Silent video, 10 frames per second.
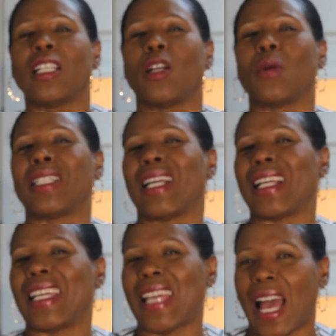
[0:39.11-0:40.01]
There was
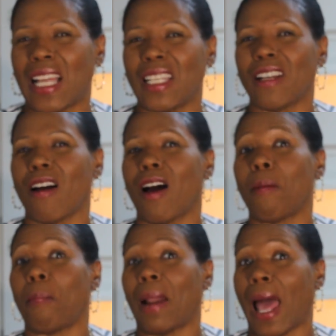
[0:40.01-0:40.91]
another candy
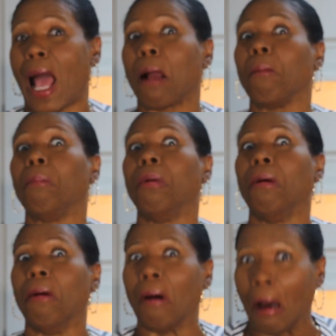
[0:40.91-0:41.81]
called Black
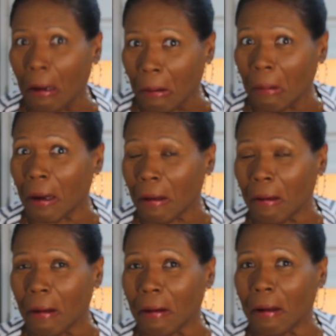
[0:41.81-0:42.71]
Boo, I don't want to
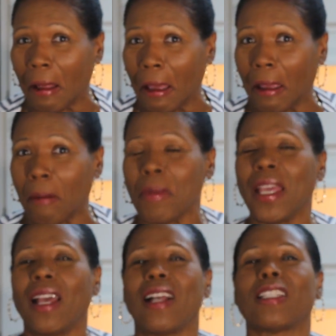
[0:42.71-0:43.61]
call the name,
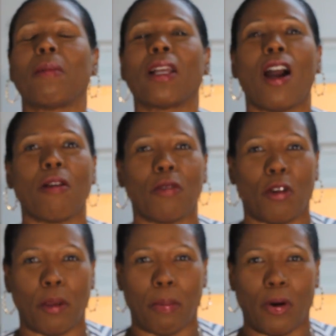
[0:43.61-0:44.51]
and something called
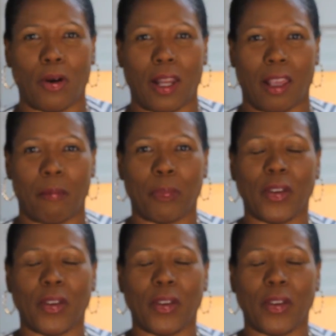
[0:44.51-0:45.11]
Roly Poly.